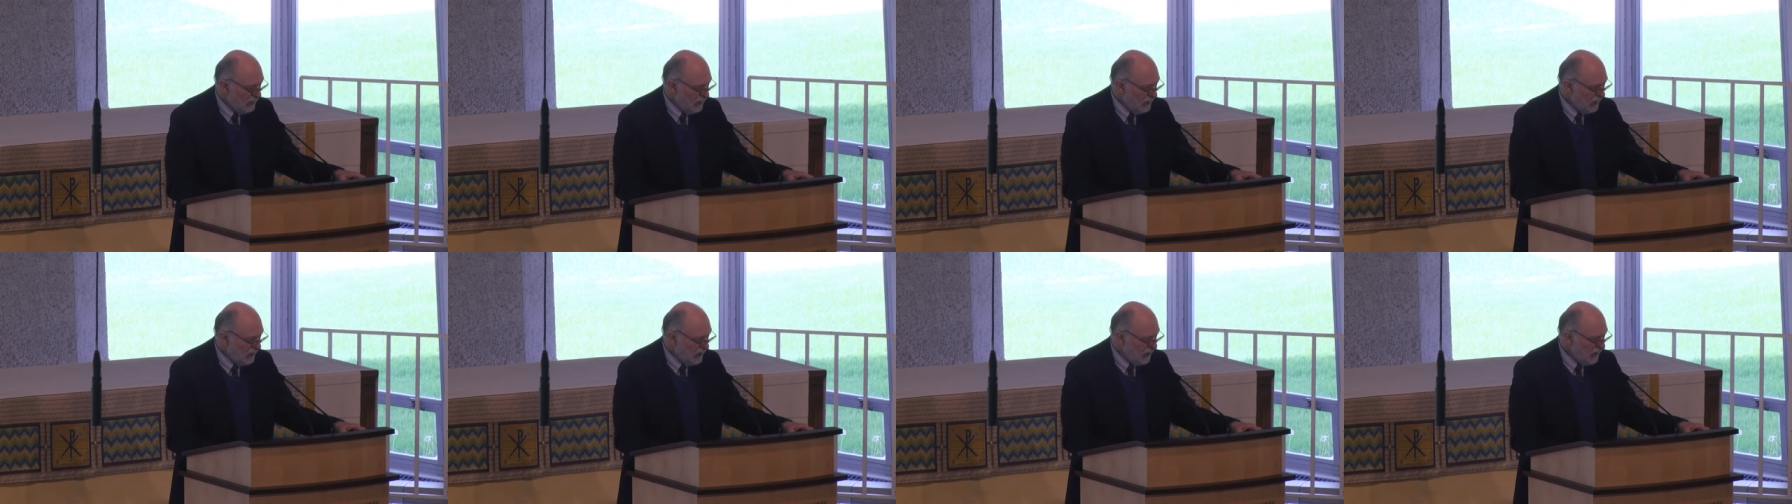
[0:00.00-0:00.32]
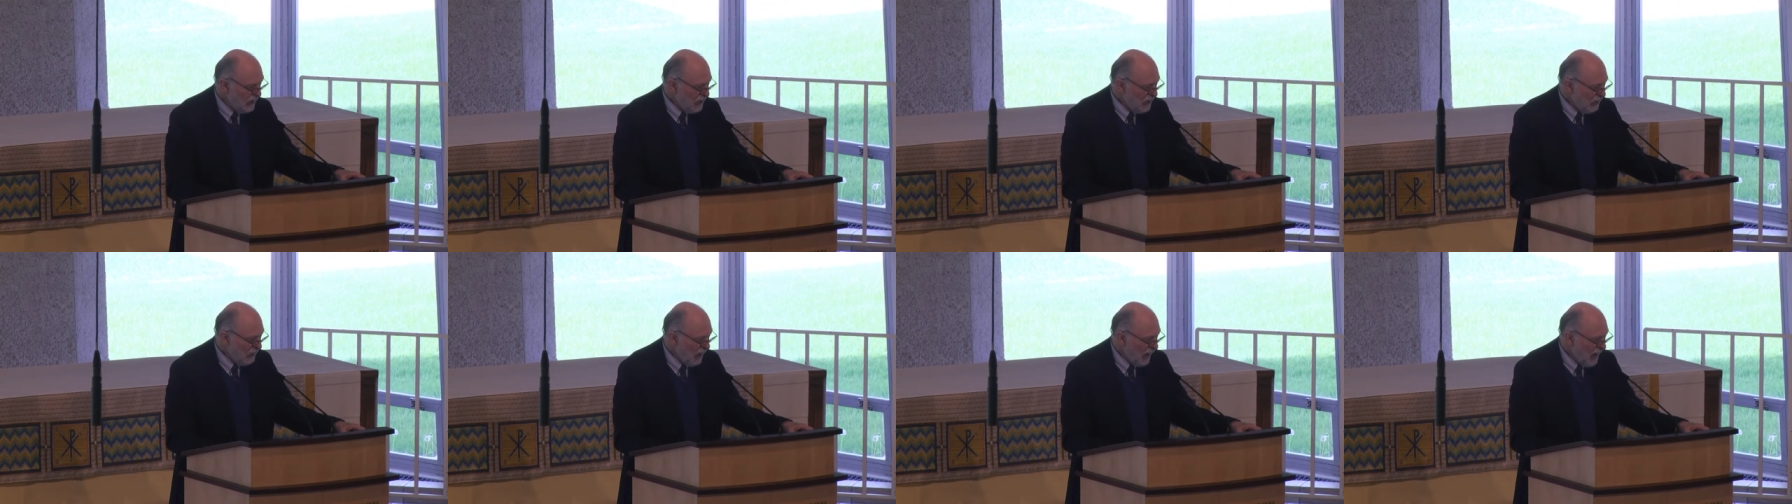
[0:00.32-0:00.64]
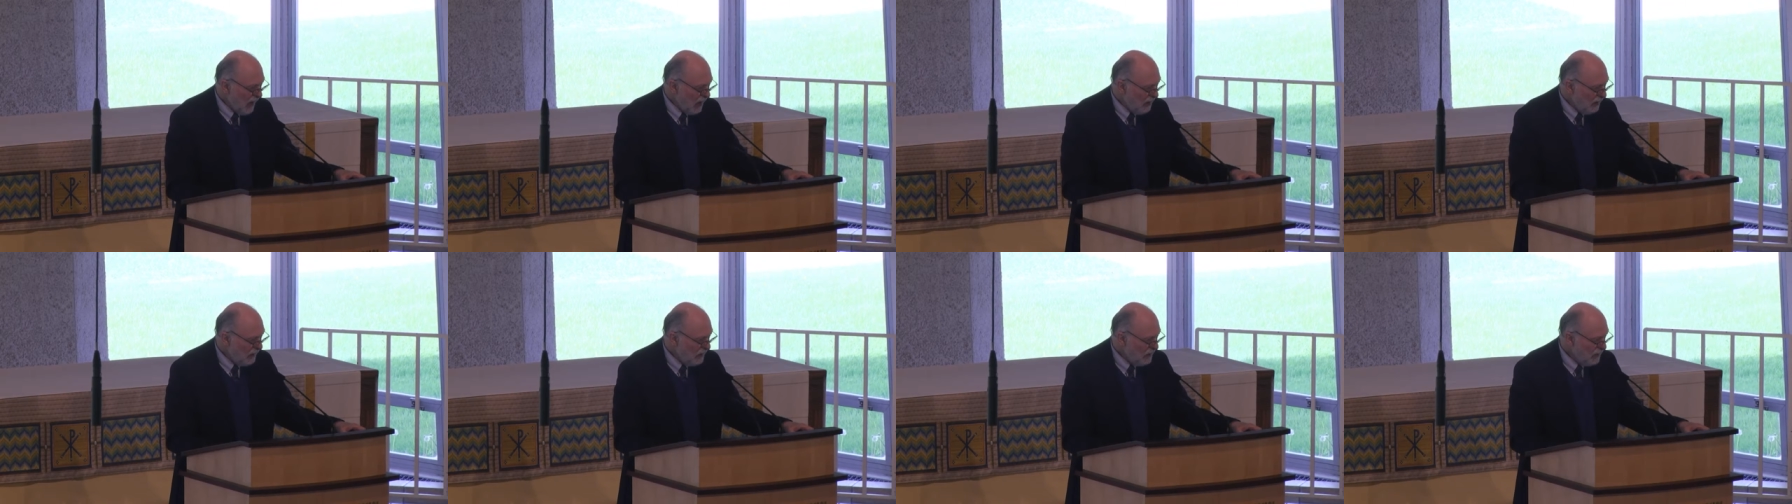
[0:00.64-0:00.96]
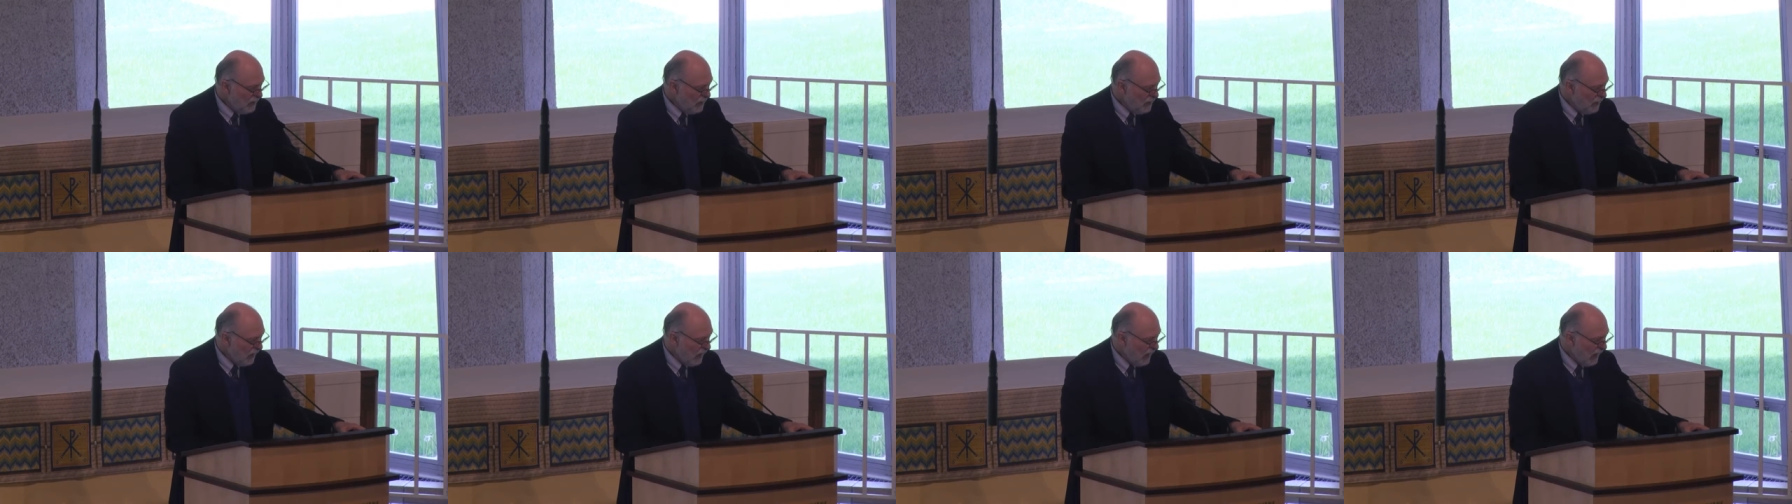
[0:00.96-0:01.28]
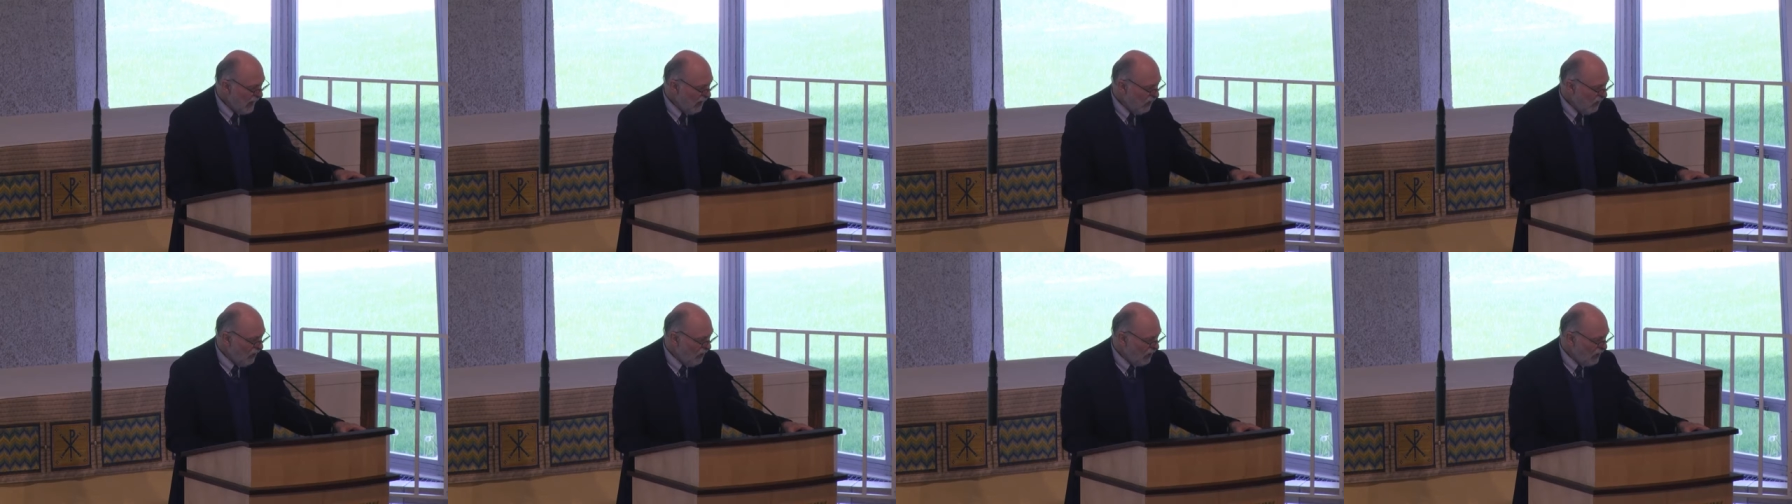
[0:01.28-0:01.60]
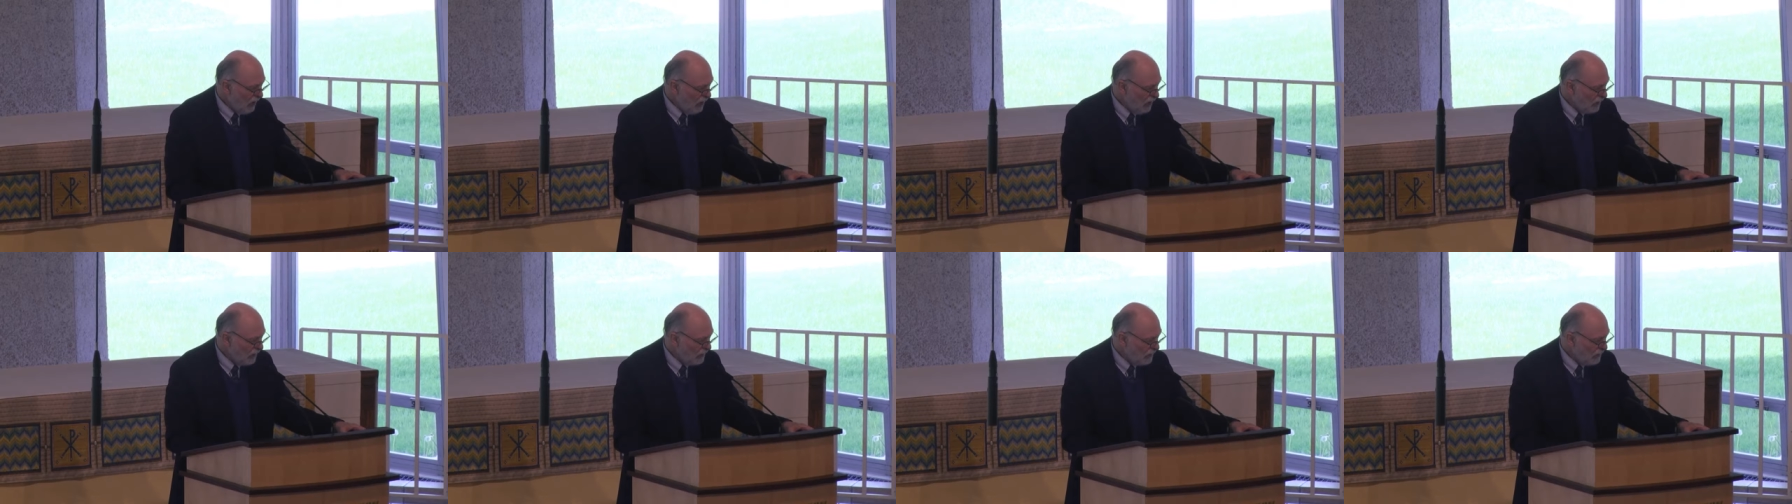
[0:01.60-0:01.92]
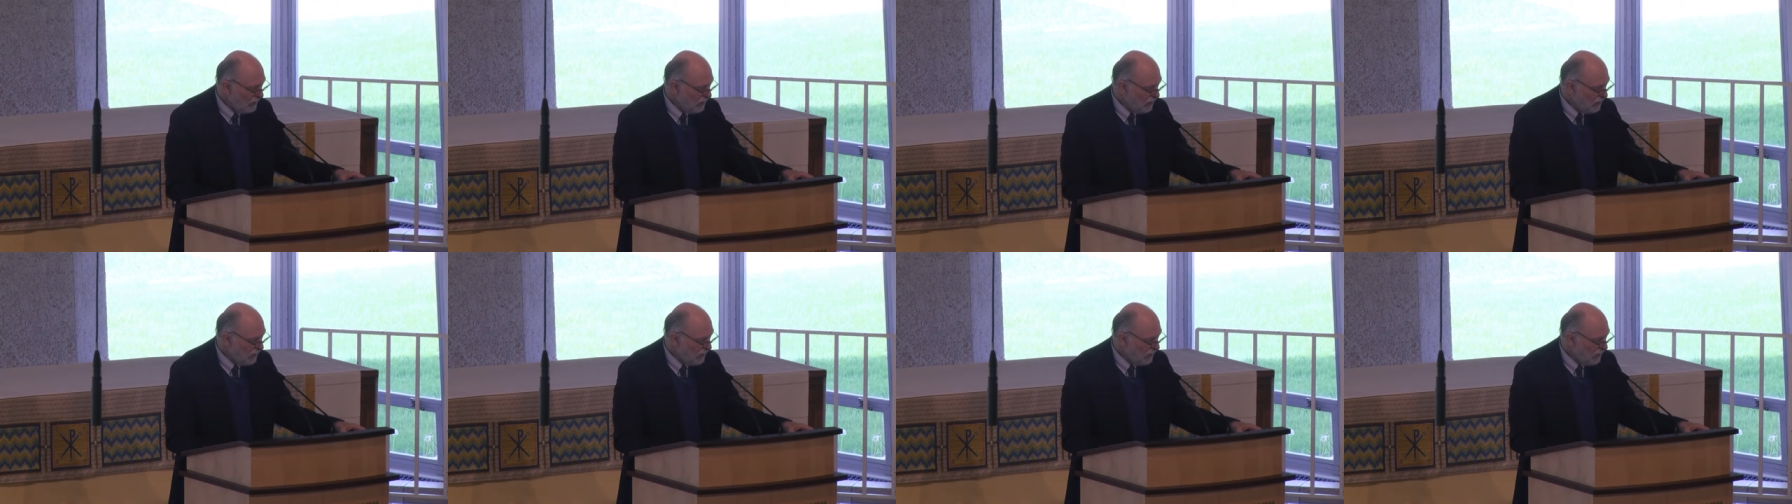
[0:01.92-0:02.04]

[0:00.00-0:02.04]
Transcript: This is about our